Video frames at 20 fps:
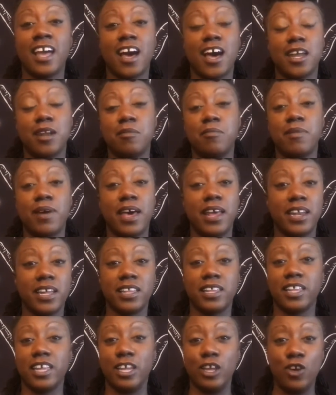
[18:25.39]

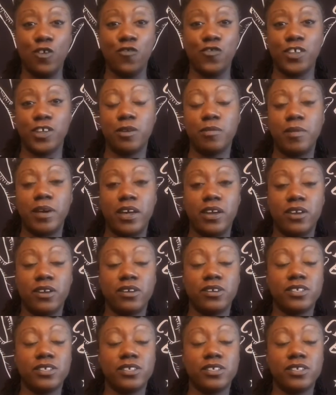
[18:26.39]
automatically you'll feel better.